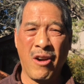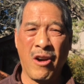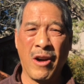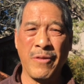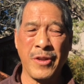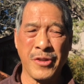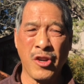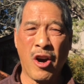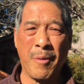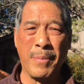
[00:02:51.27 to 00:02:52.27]
on this
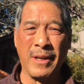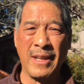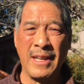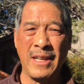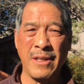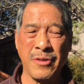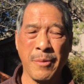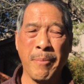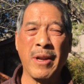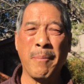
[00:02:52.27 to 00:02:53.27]
topic is
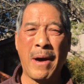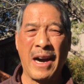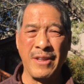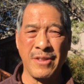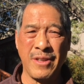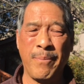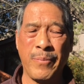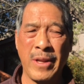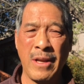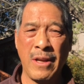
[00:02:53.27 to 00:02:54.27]
minimized,
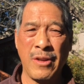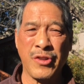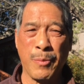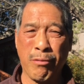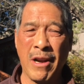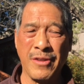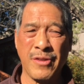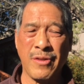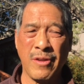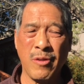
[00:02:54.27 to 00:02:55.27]

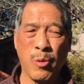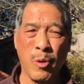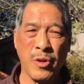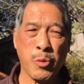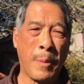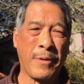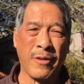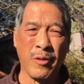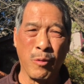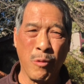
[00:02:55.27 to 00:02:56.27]
suppressed, or swept
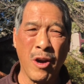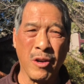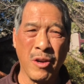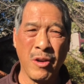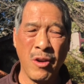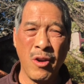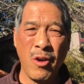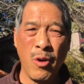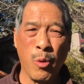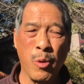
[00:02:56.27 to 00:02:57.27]
under the rug,
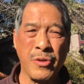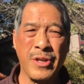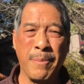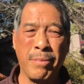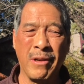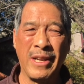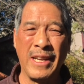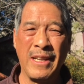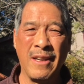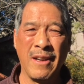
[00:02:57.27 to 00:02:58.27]
or
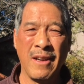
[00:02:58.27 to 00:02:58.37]
simply